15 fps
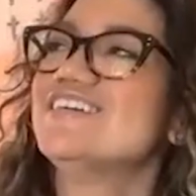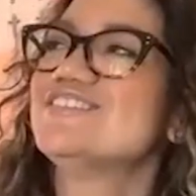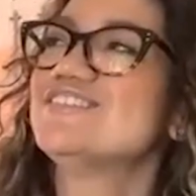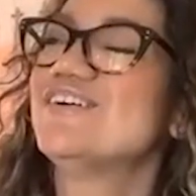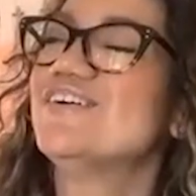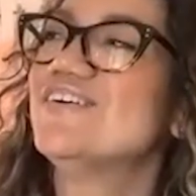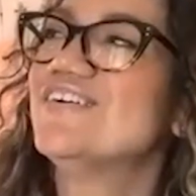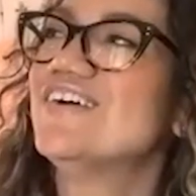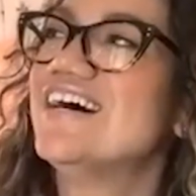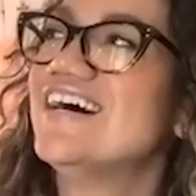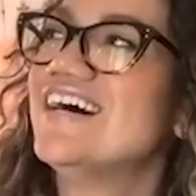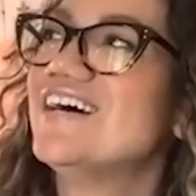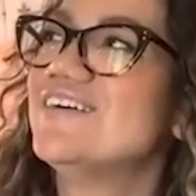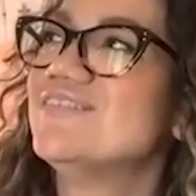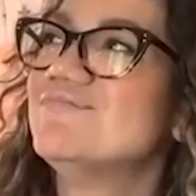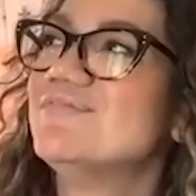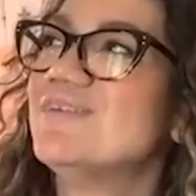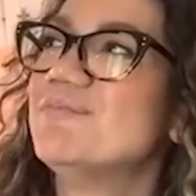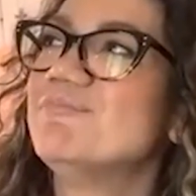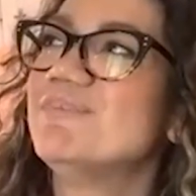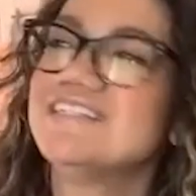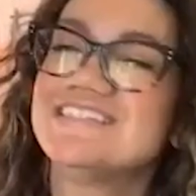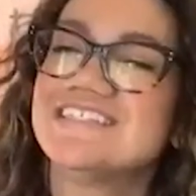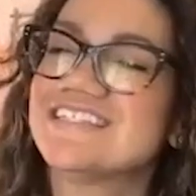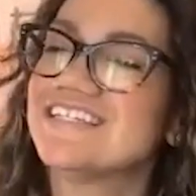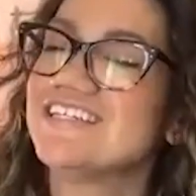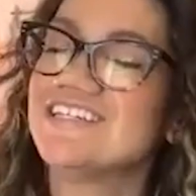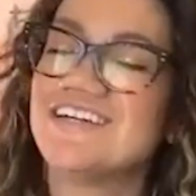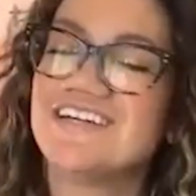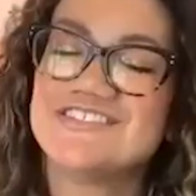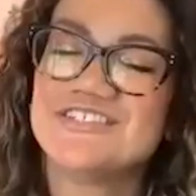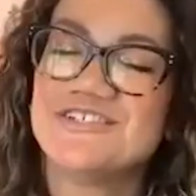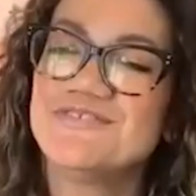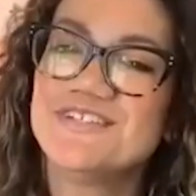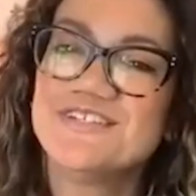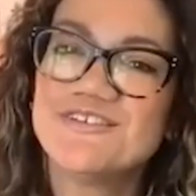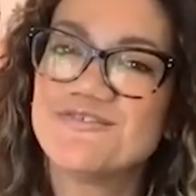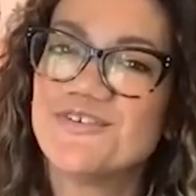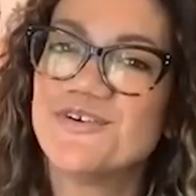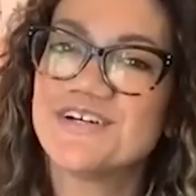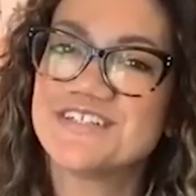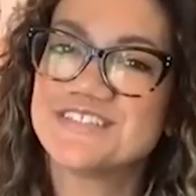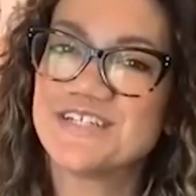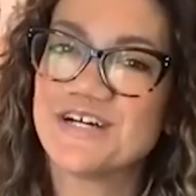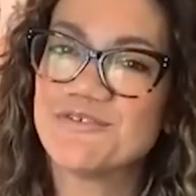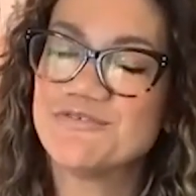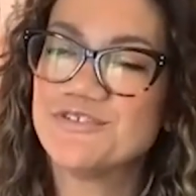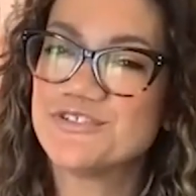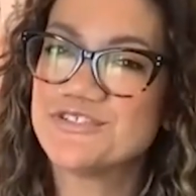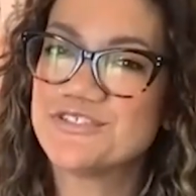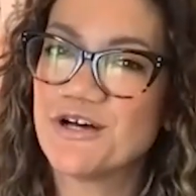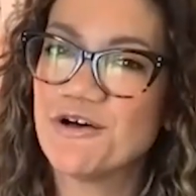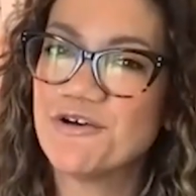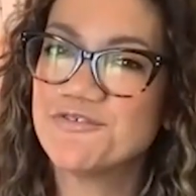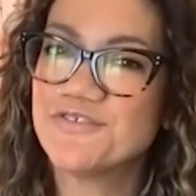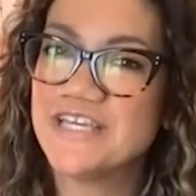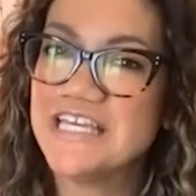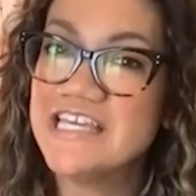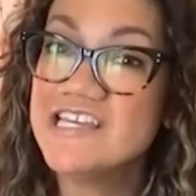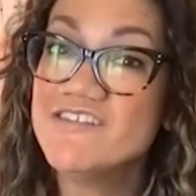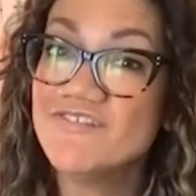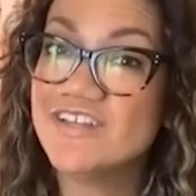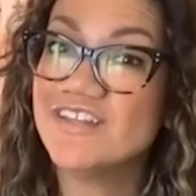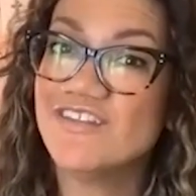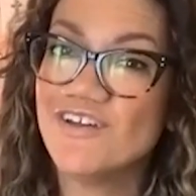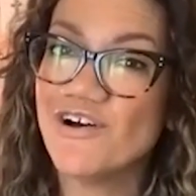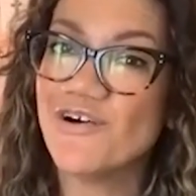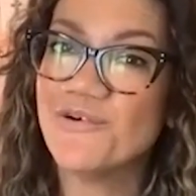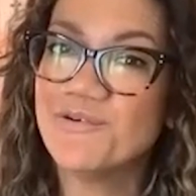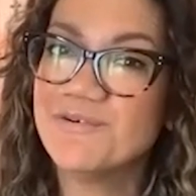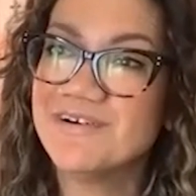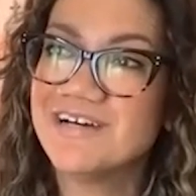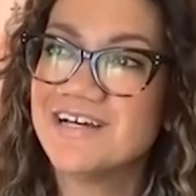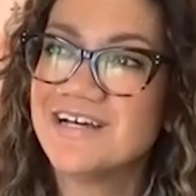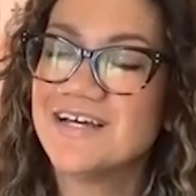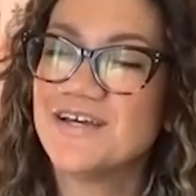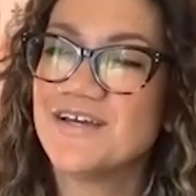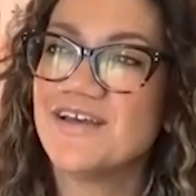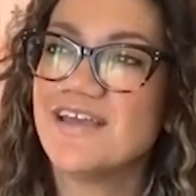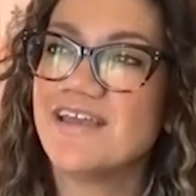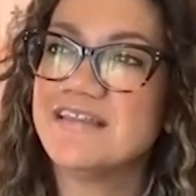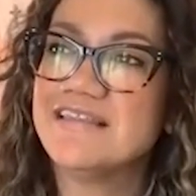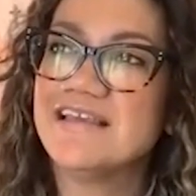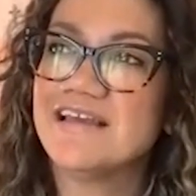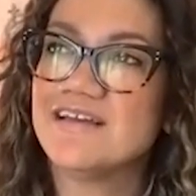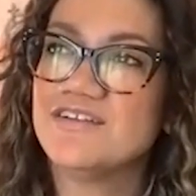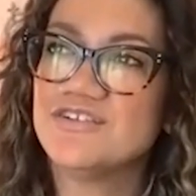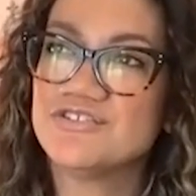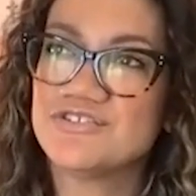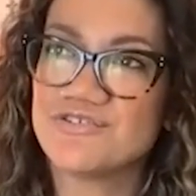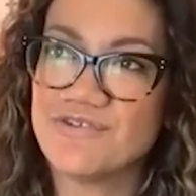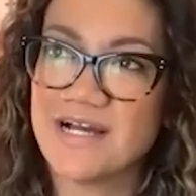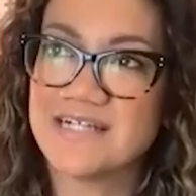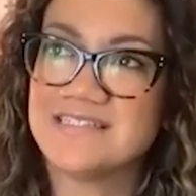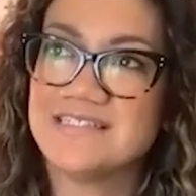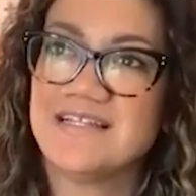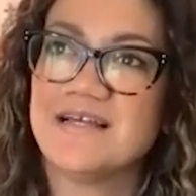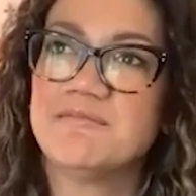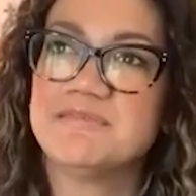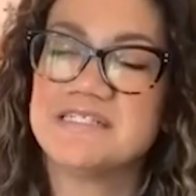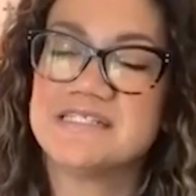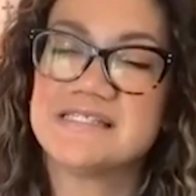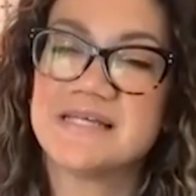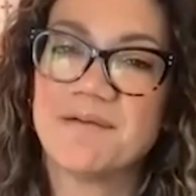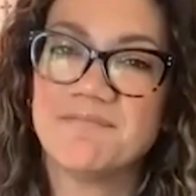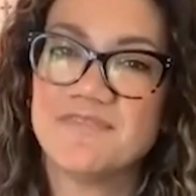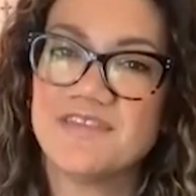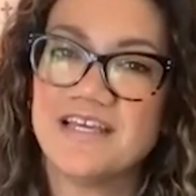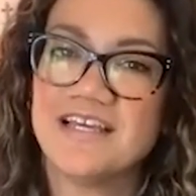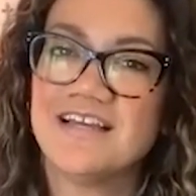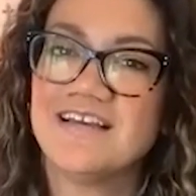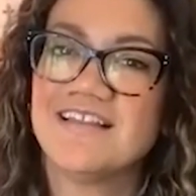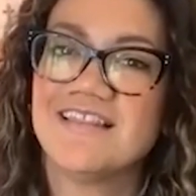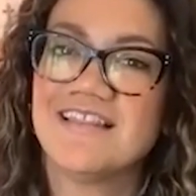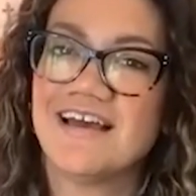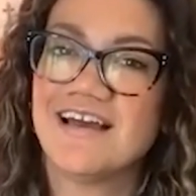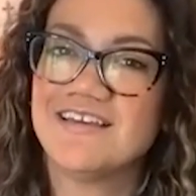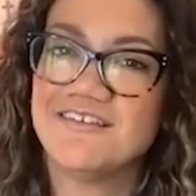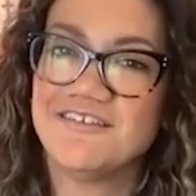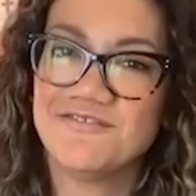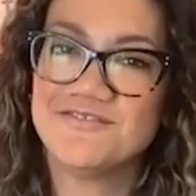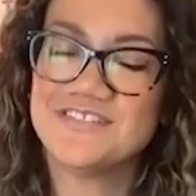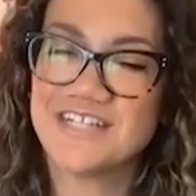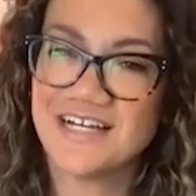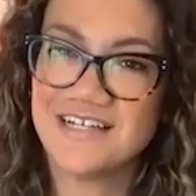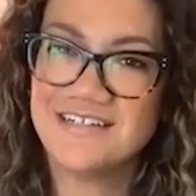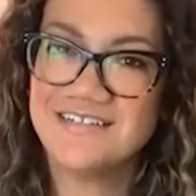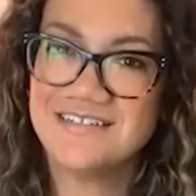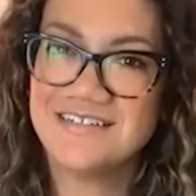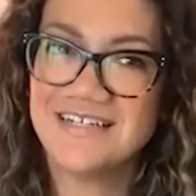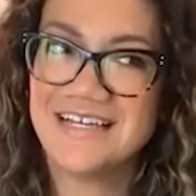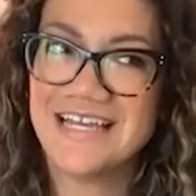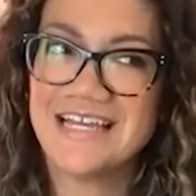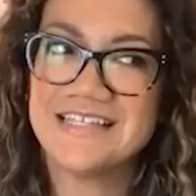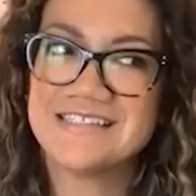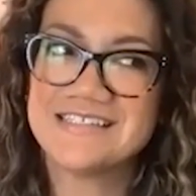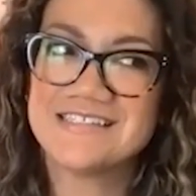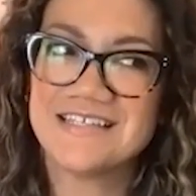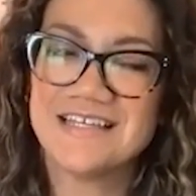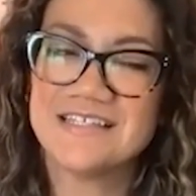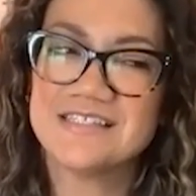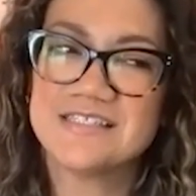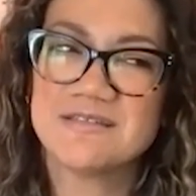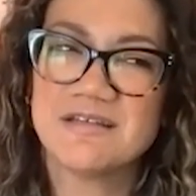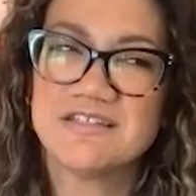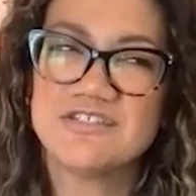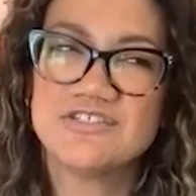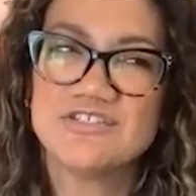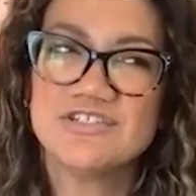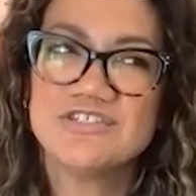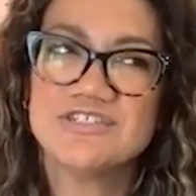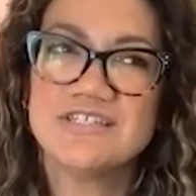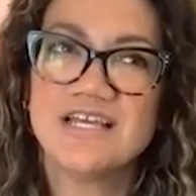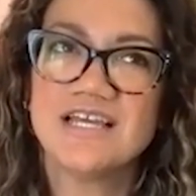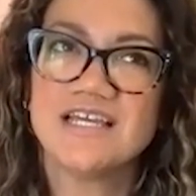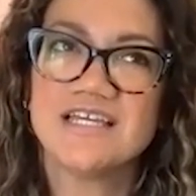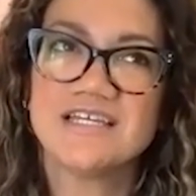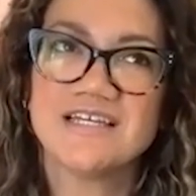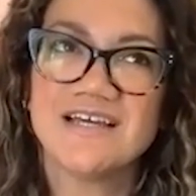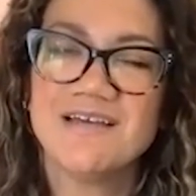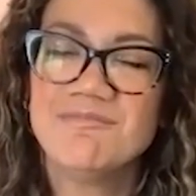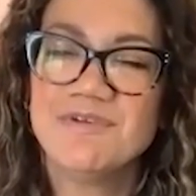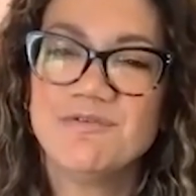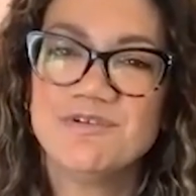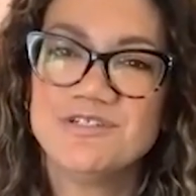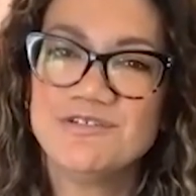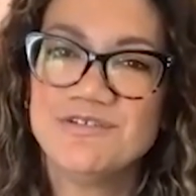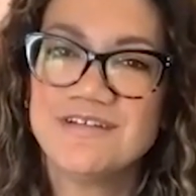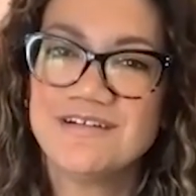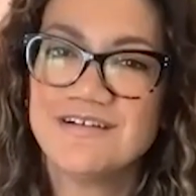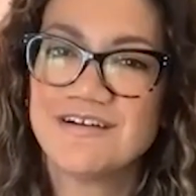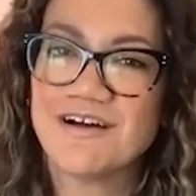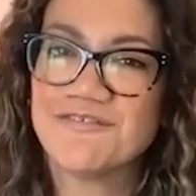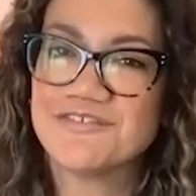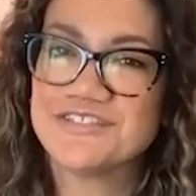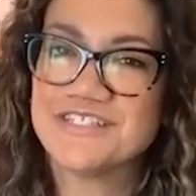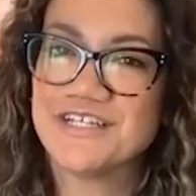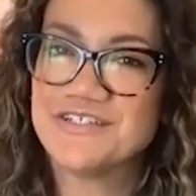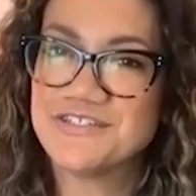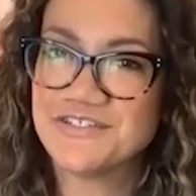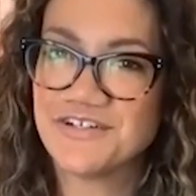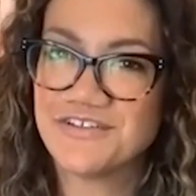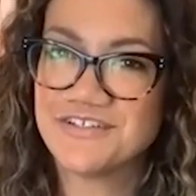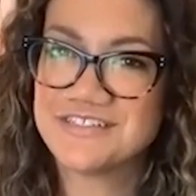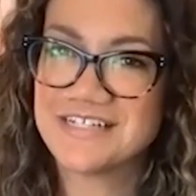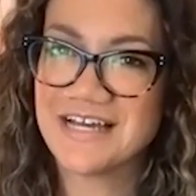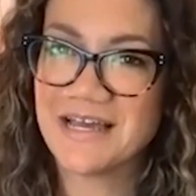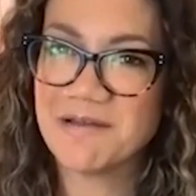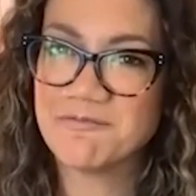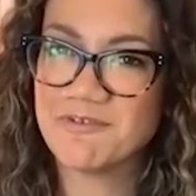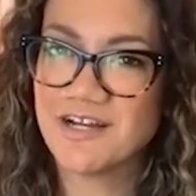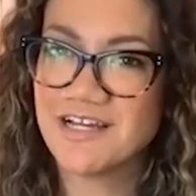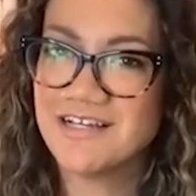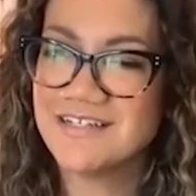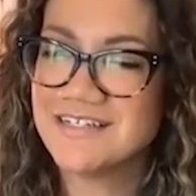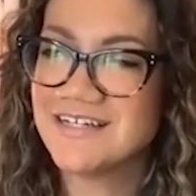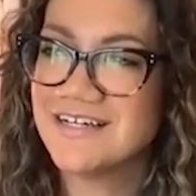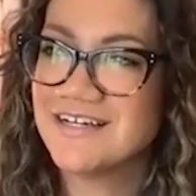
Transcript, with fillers: So um, basically, shifting the focus off yourself, even though in the end you're directing them to something that you've done it's it's it's just like i mean we do that in conversation all the time right